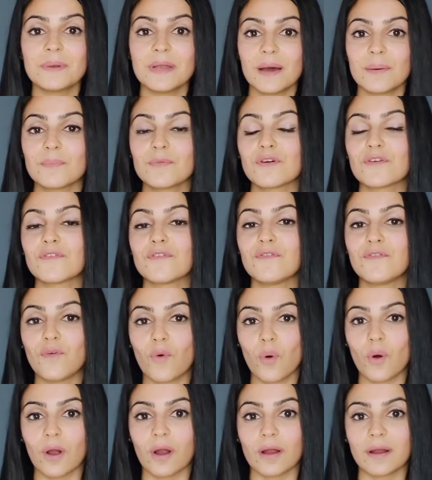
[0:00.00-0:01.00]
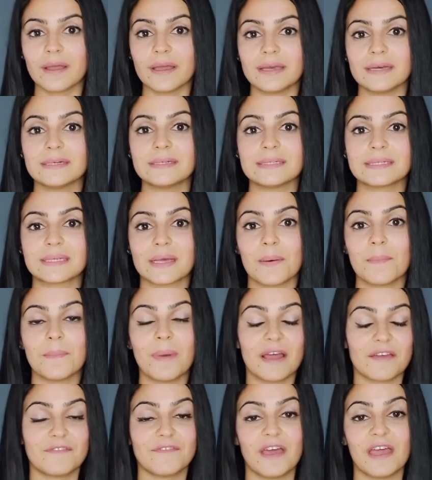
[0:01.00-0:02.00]
number 4 is
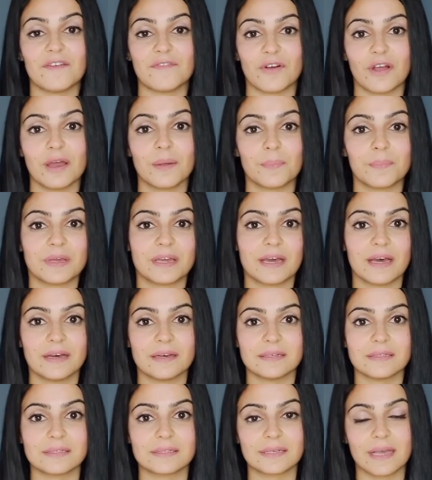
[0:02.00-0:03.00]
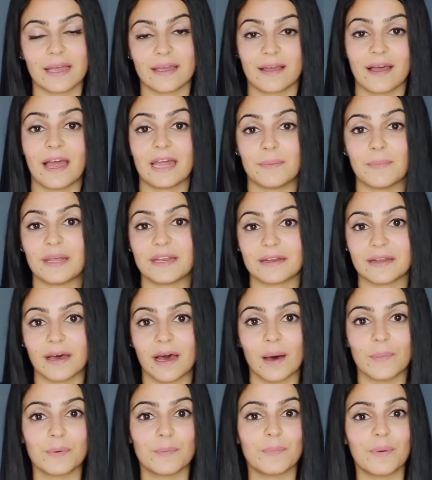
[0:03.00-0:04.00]
my favorite because I kind of made it
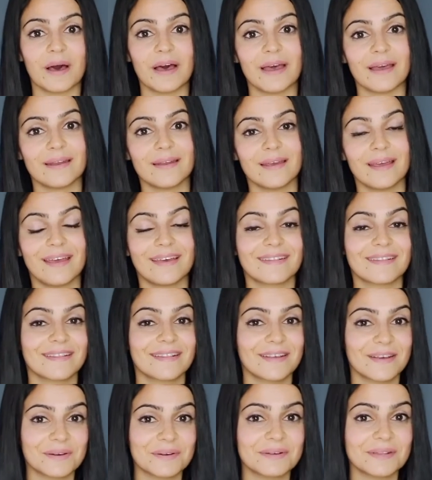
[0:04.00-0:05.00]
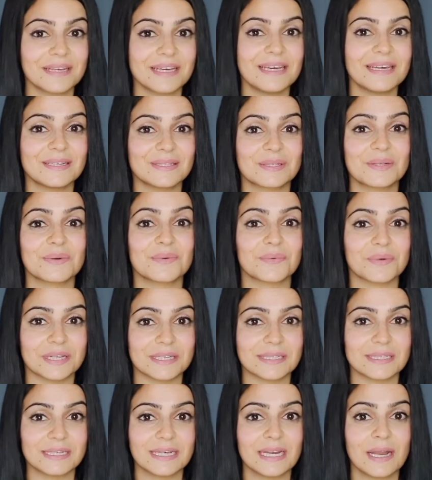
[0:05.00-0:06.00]
up, but it literally is the
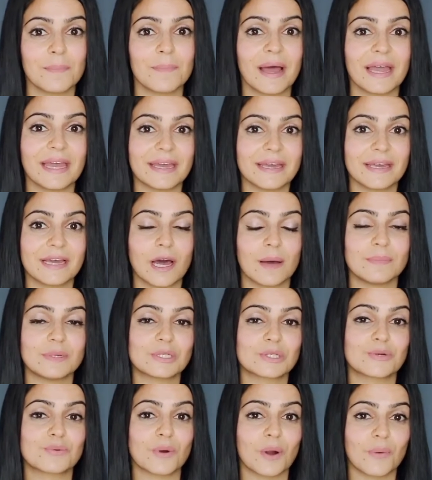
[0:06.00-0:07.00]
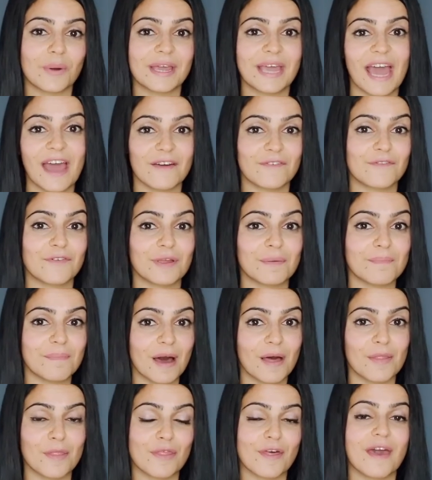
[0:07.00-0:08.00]
reason my income is growing every
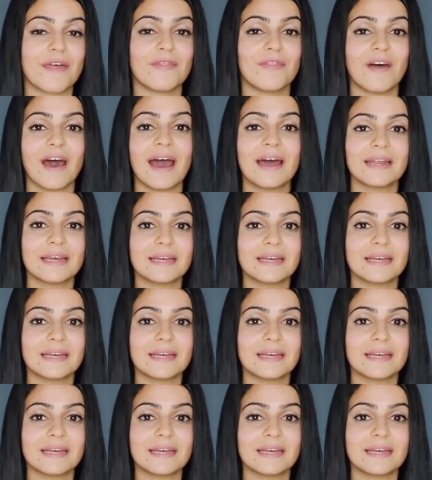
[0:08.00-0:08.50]
month, and that